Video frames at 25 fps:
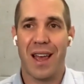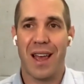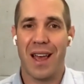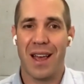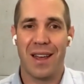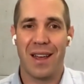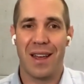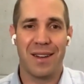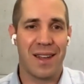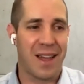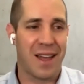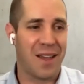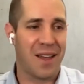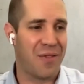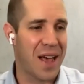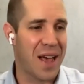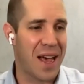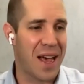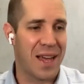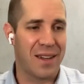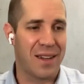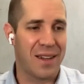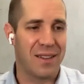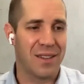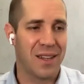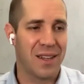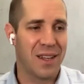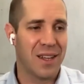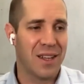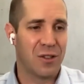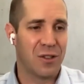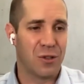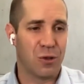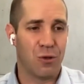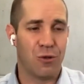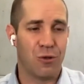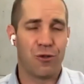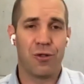And that is
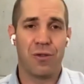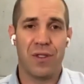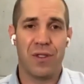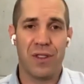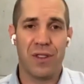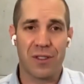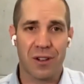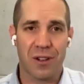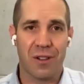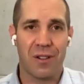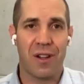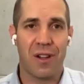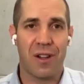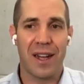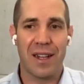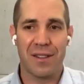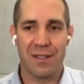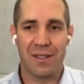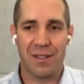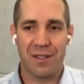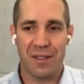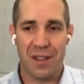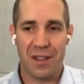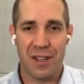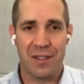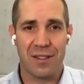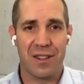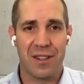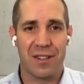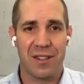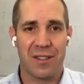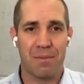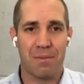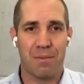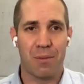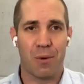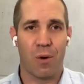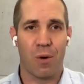so true. These clients,
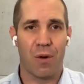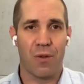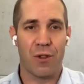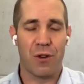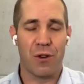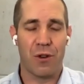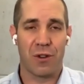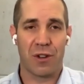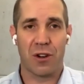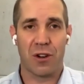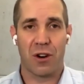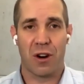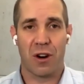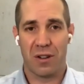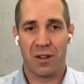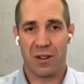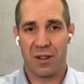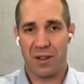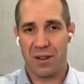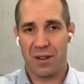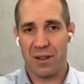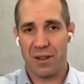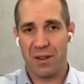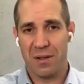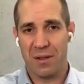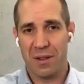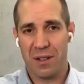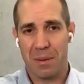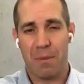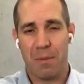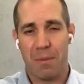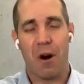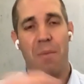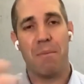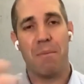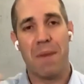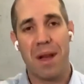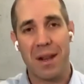it's important you're
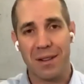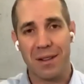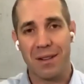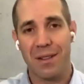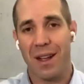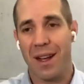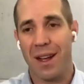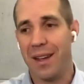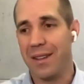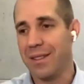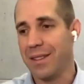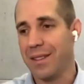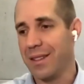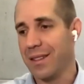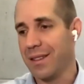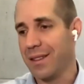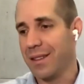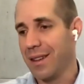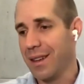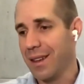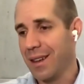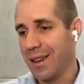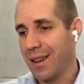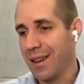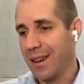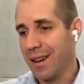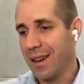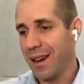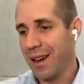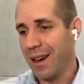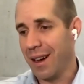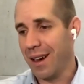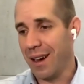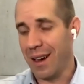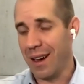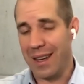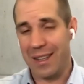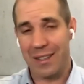compartmentalizing.
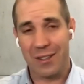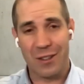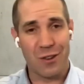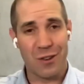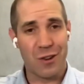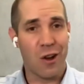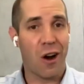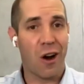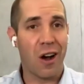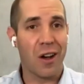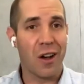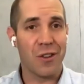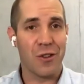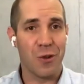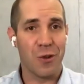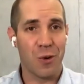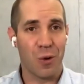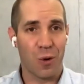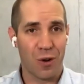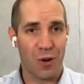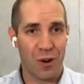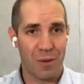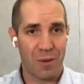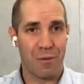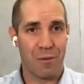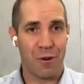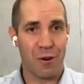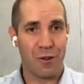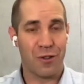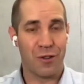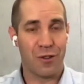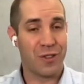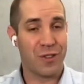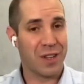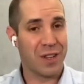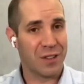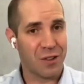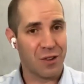It's not your
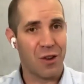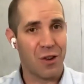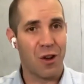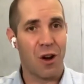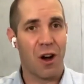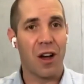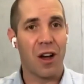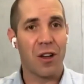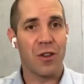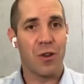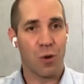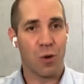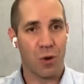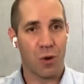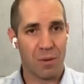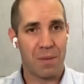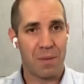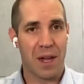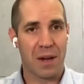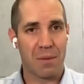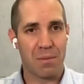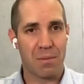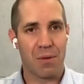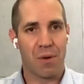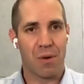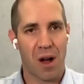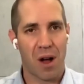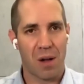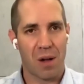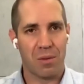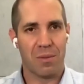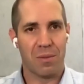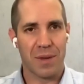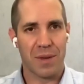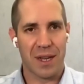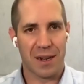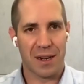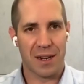emergency. It's not your big
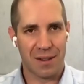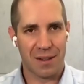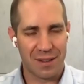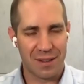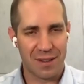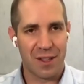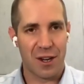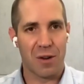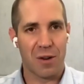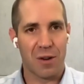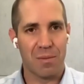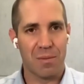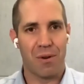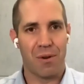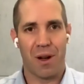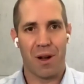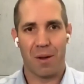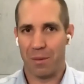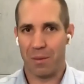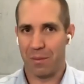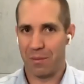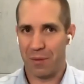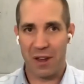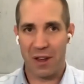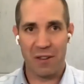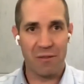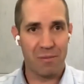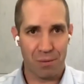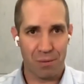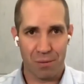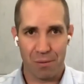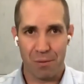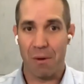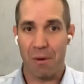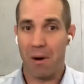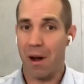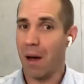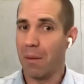problem here. It's their problem. They've
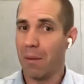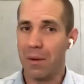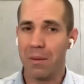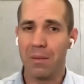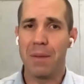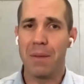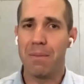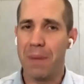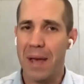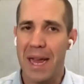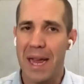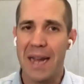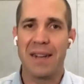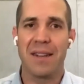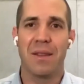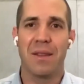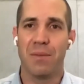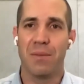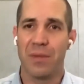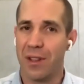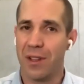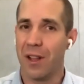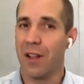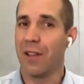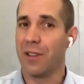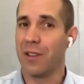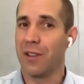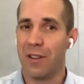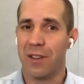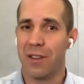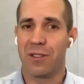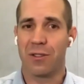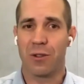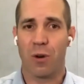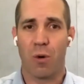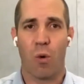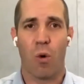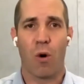probably painted themselves into
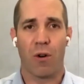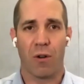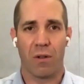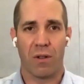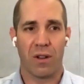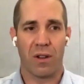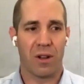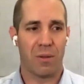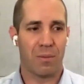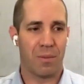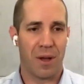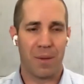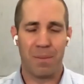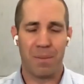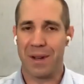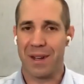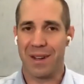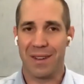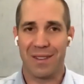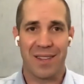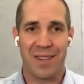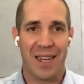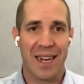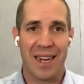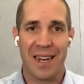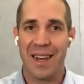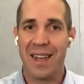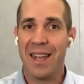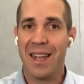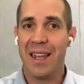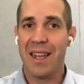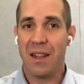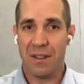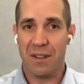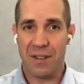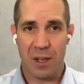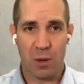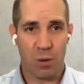this corner a little bit because they didn't
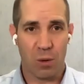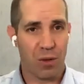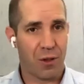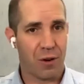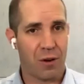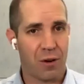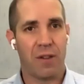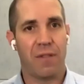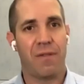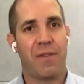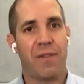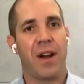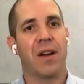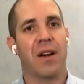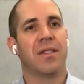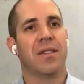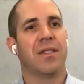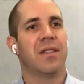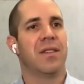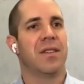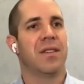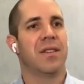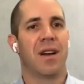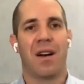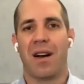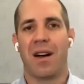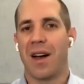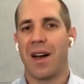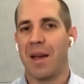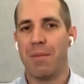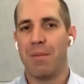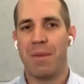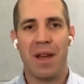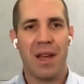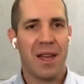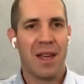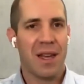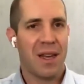deal with their affairs in
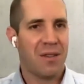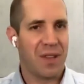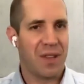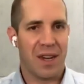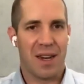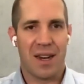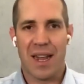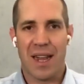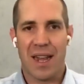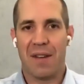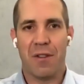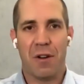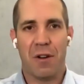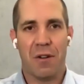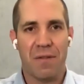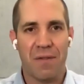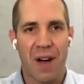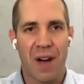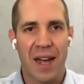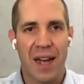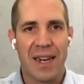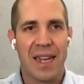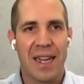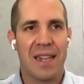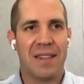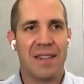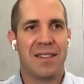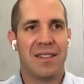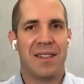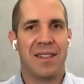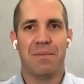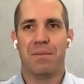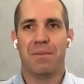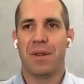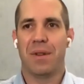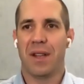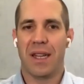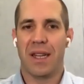time. They didn't have their financing
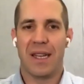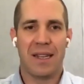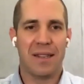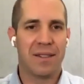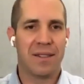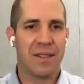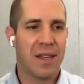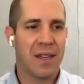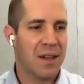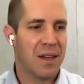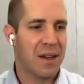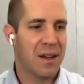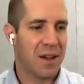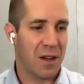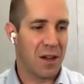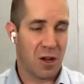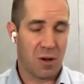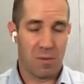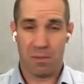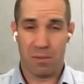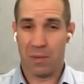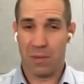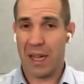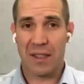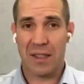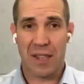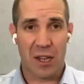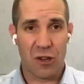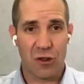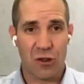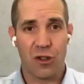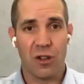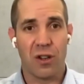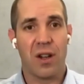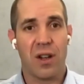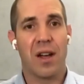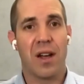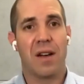in place like they
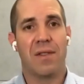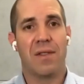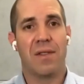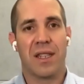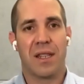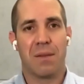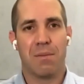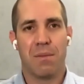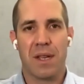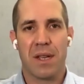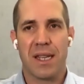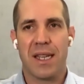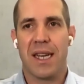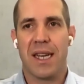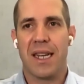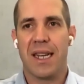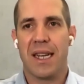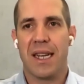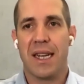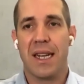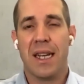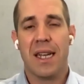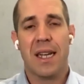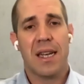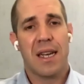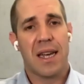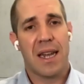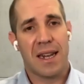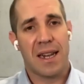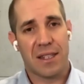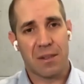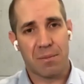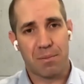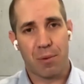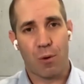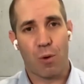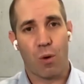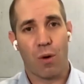should have at the beginning. And
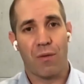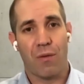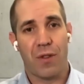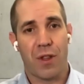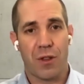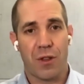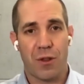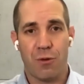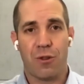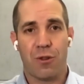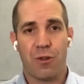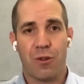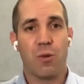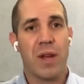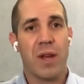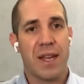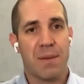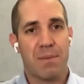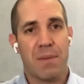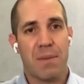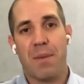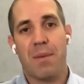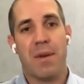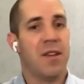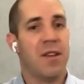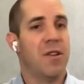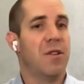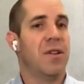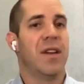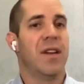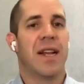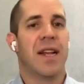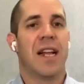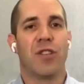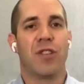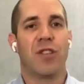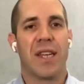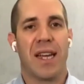it's important that you tweak. Maybe you
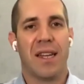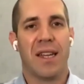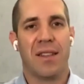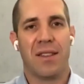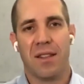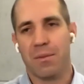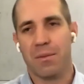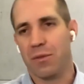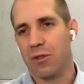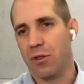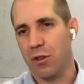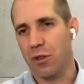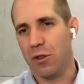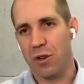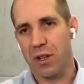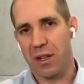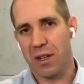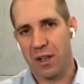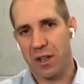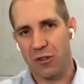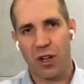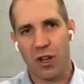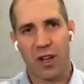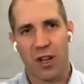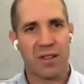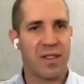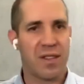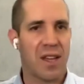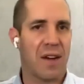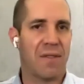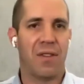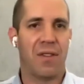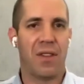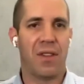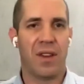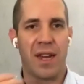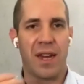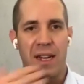didn't educate them so you can adjust
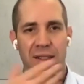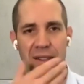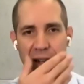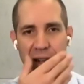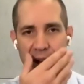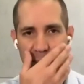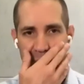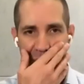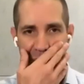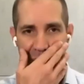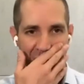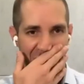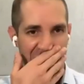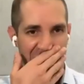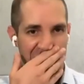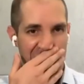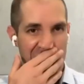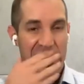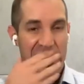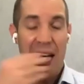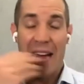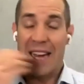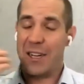that for the next time around.